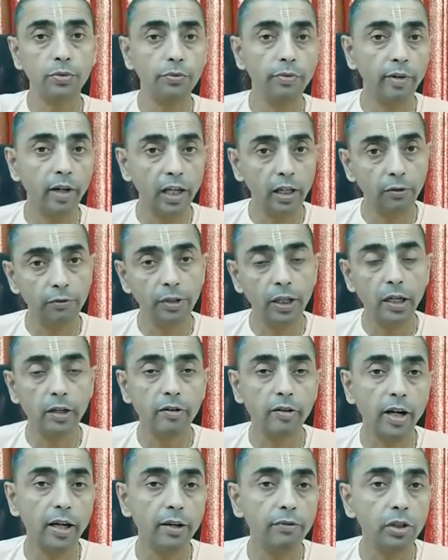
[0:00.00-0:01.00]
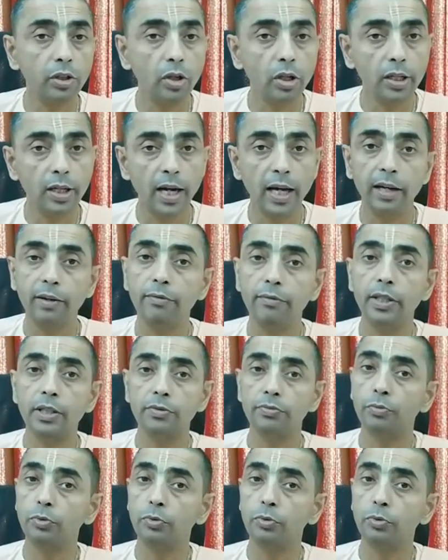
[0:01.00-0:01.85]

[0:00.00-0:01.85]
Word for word: while we are driving on highways,